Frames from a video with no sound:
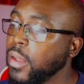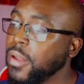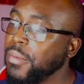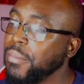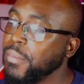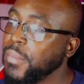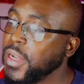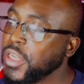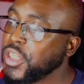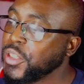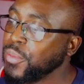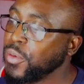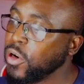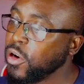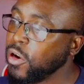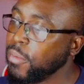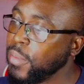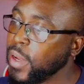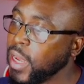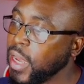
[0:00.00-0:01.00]
much more
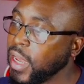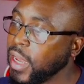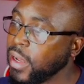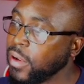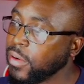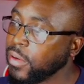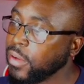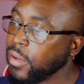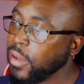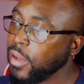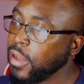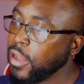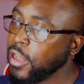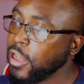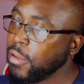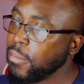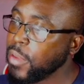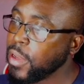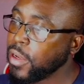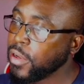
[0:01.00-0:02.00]
abound
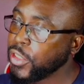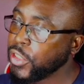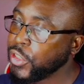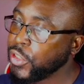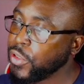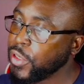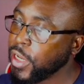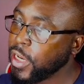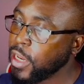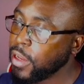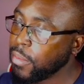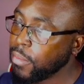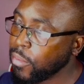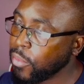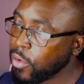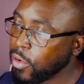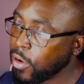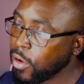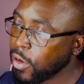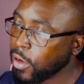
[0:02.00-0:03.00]
because you need it
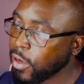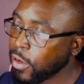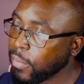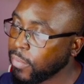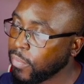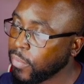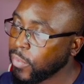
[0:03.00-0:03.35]
more.